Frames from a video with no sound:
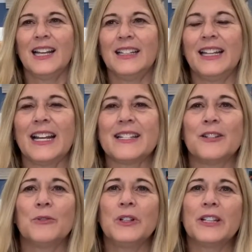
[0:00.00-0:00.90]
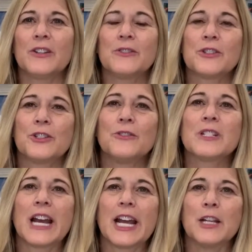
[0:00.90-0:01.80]
Yes, and really those two
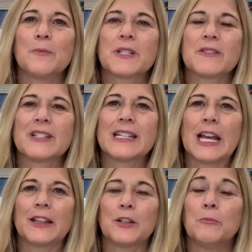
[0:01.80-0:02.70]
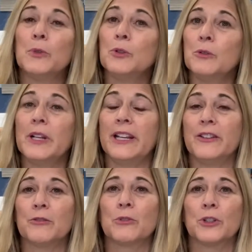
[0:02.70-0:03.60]
types set the mood
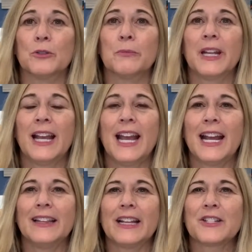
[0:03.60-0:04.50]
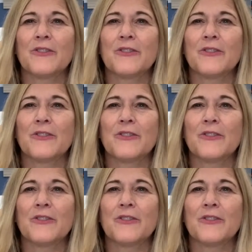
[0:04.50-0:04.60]
in the room, and that's